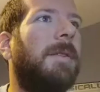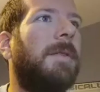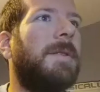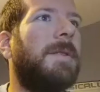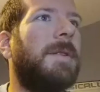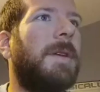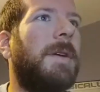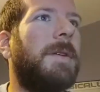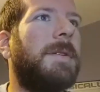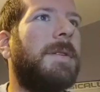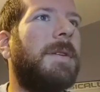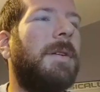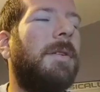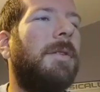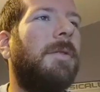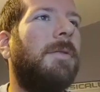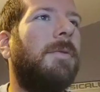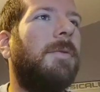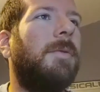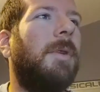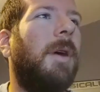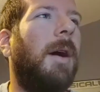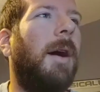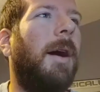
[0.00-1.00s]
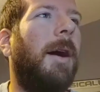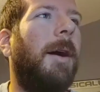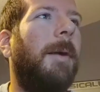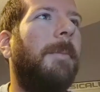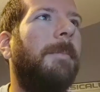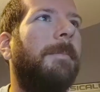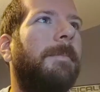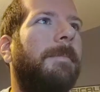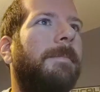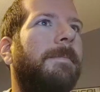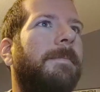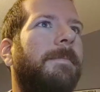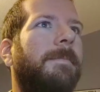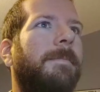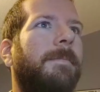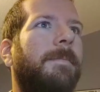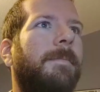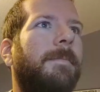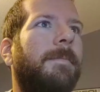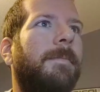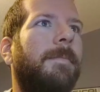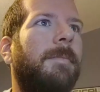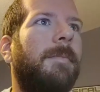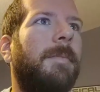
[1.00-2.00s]
there's also
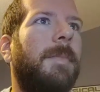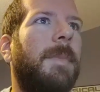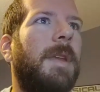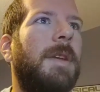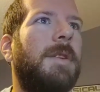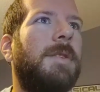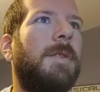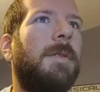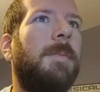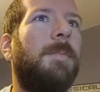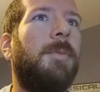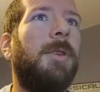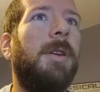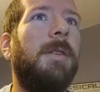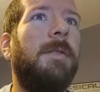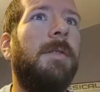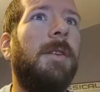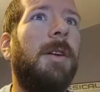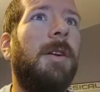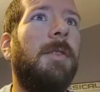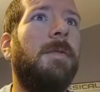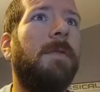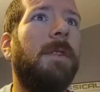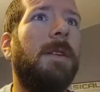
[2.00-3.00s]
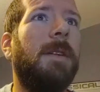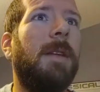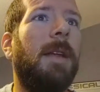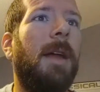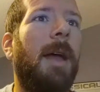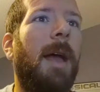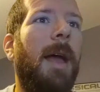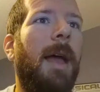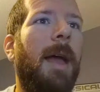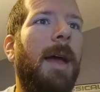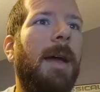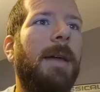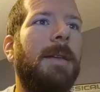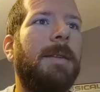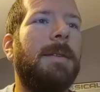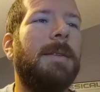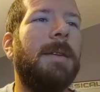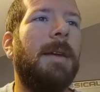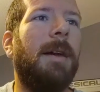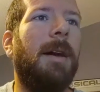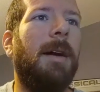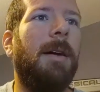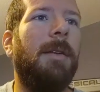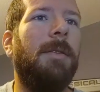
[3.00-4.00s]
they showed a preview of it, and
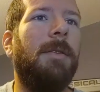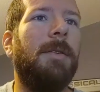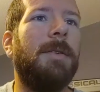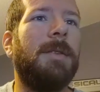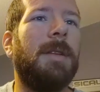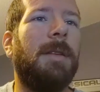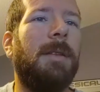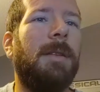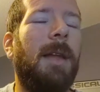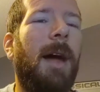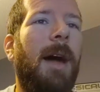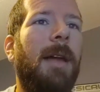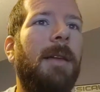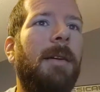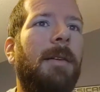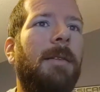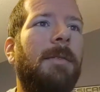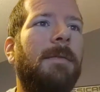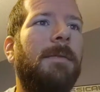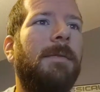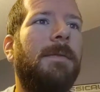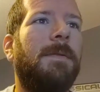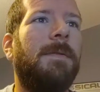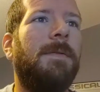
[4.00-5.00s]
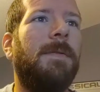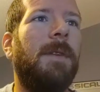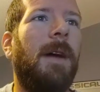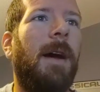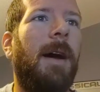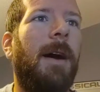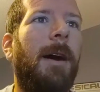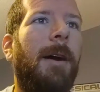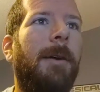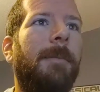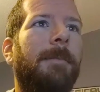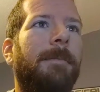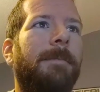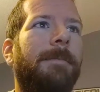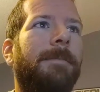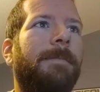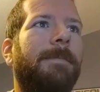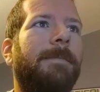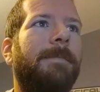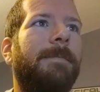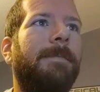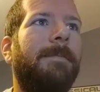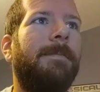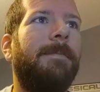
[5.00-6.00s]
there's a lot of
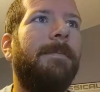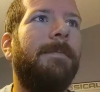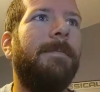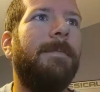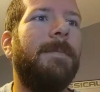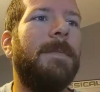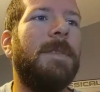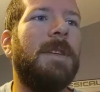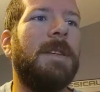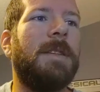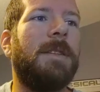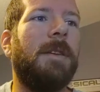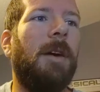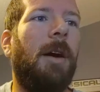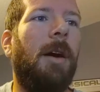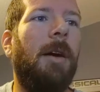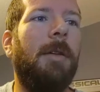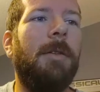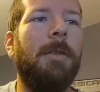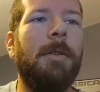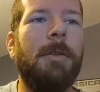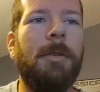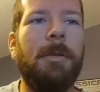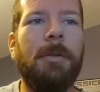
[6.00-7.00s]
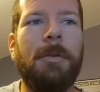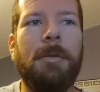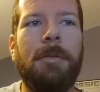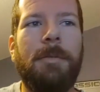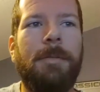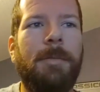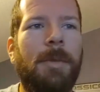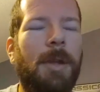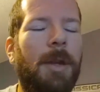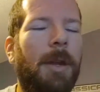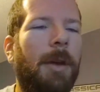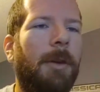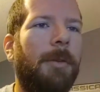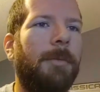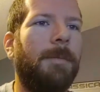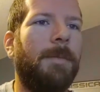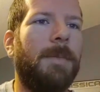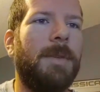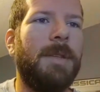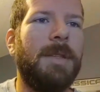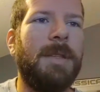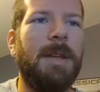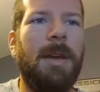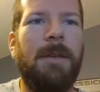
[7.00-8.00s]
just other
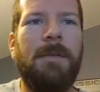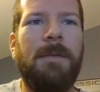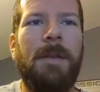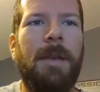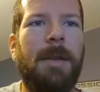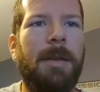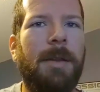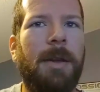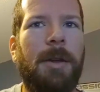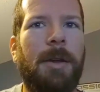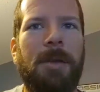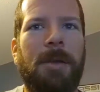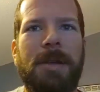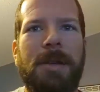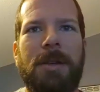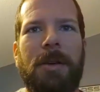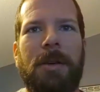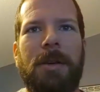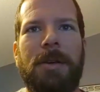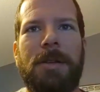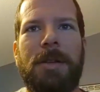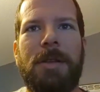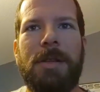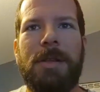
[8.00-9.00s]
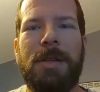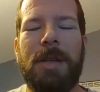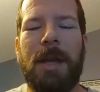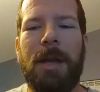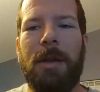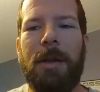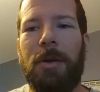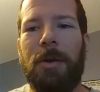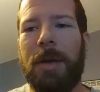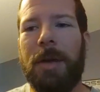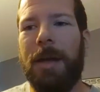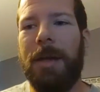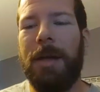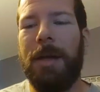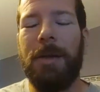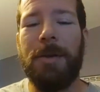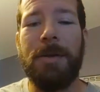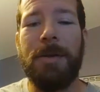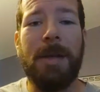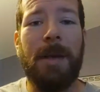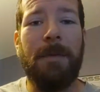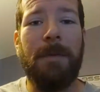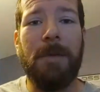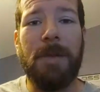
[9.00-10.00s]
stuff, and then they started to say, okay,
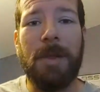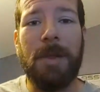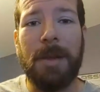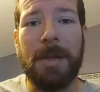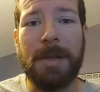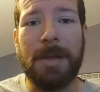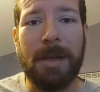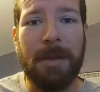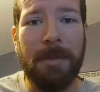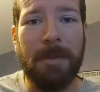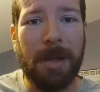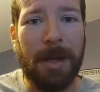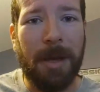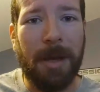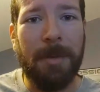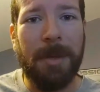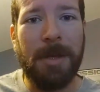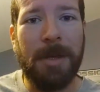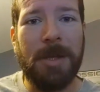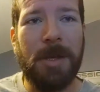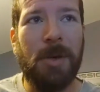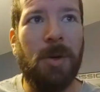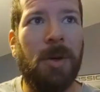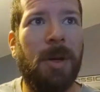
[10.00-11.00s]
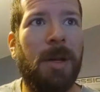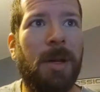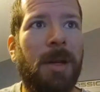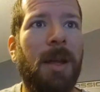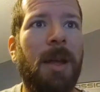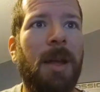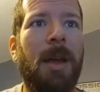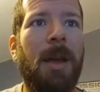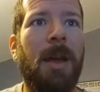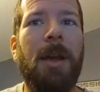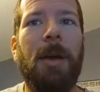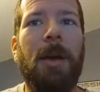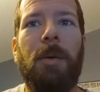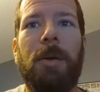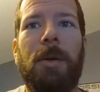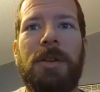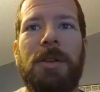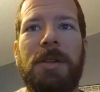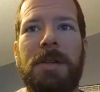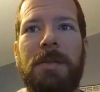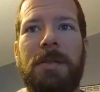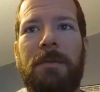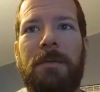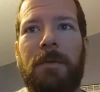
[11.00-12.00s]
here's everything that's going to be coming to it, which
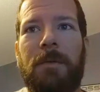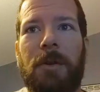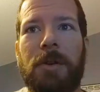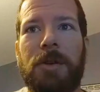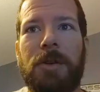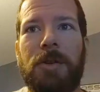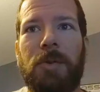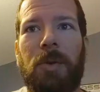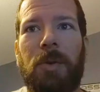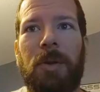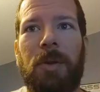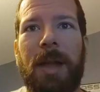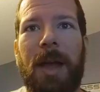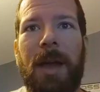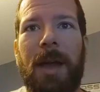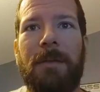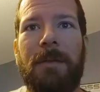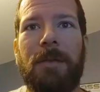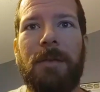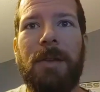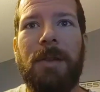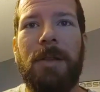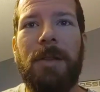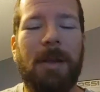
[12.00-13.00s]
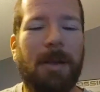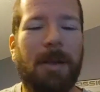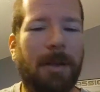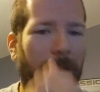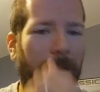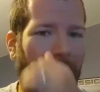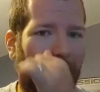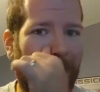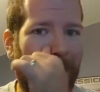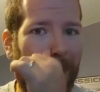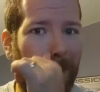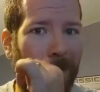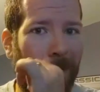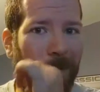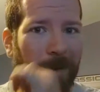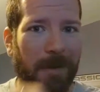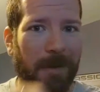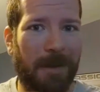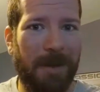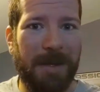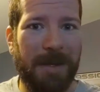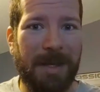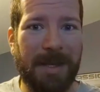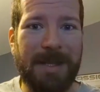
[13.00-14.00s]
is virtually everything in
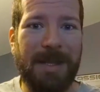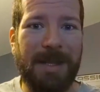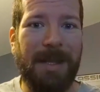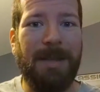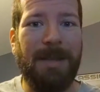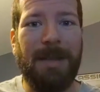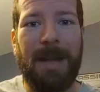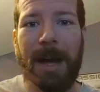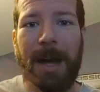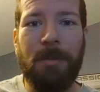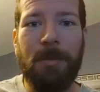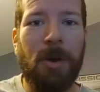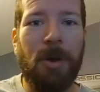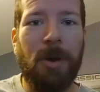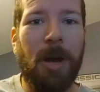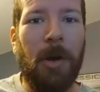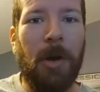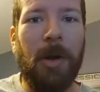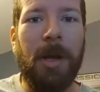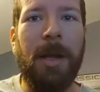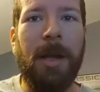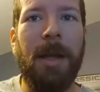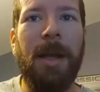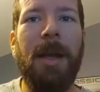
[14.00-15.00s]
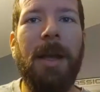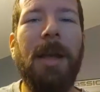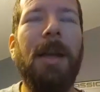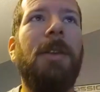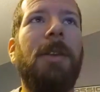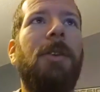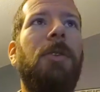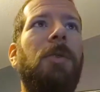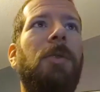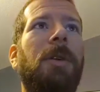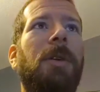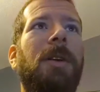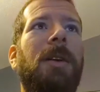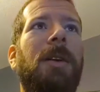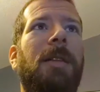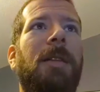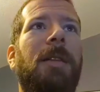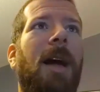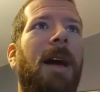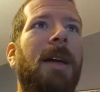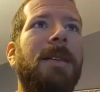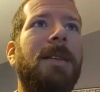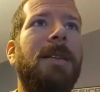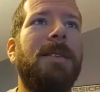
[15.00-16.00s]
the Disney library, including a
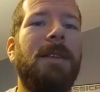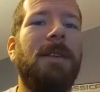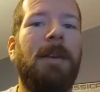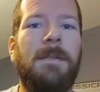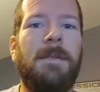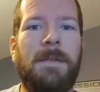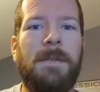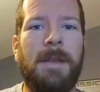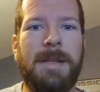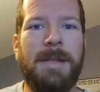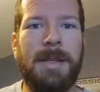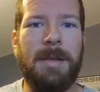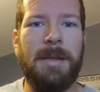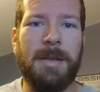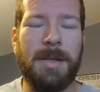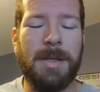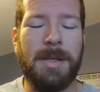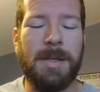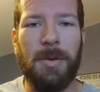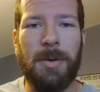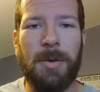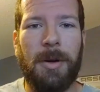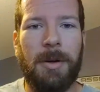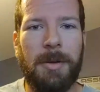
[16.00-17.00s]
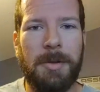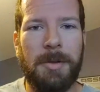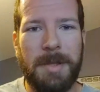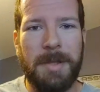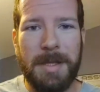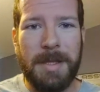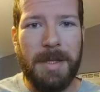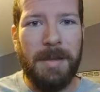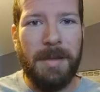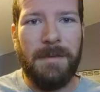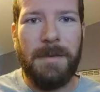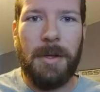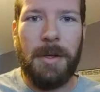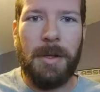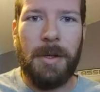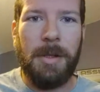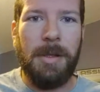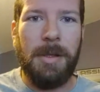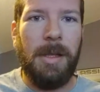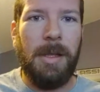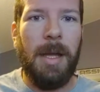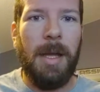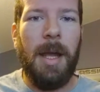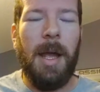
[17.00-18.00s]
lot of stuff that's in the so-called Disney
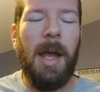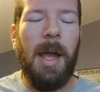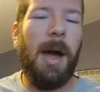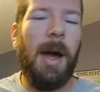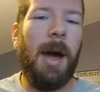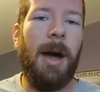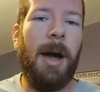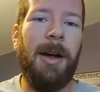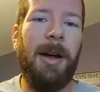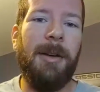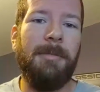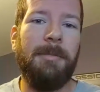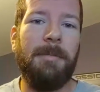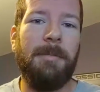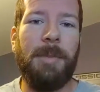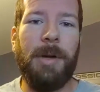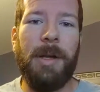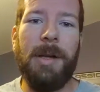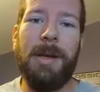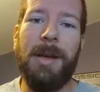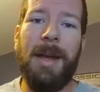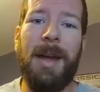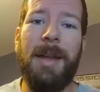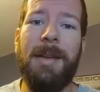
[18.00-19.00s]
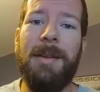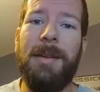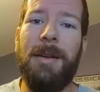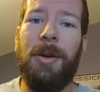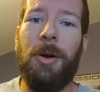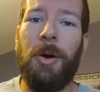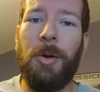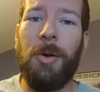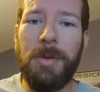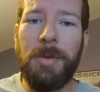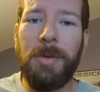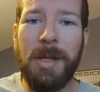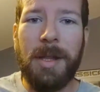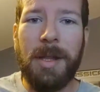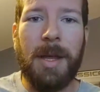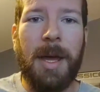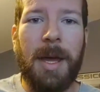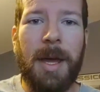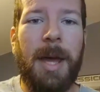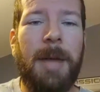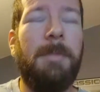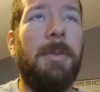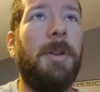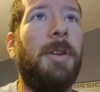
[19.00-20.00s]
Vault. But not only
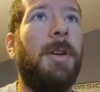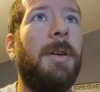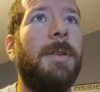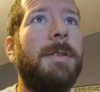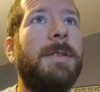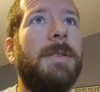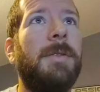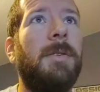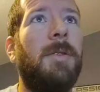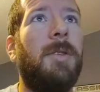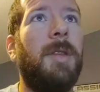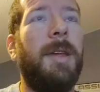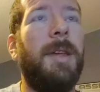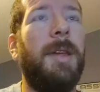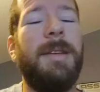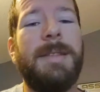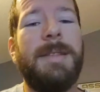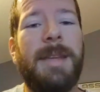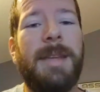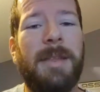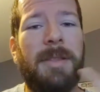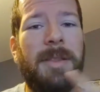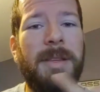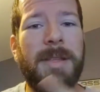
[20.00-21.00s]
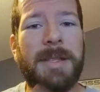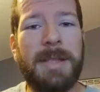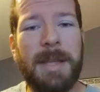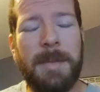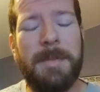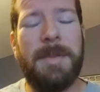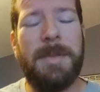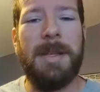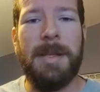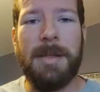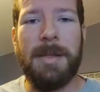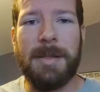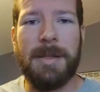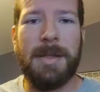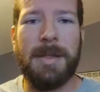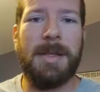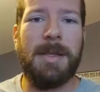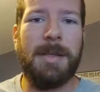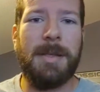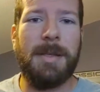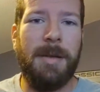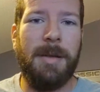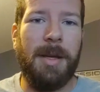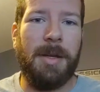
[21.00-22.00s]
that, but also things like The
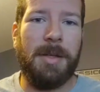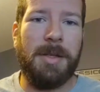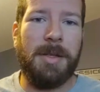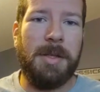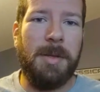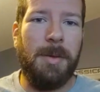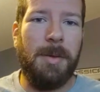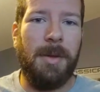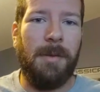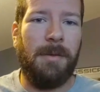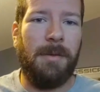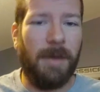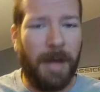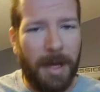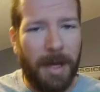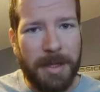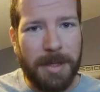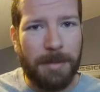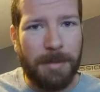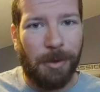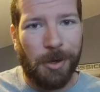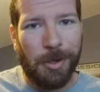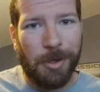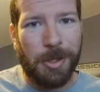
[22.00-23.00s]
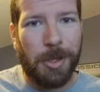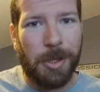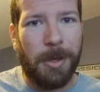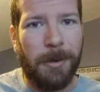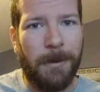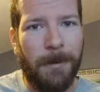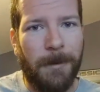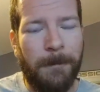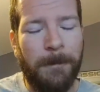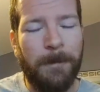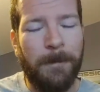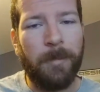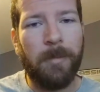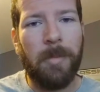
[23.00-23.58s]
Simpsons, thanks to the Fox merger.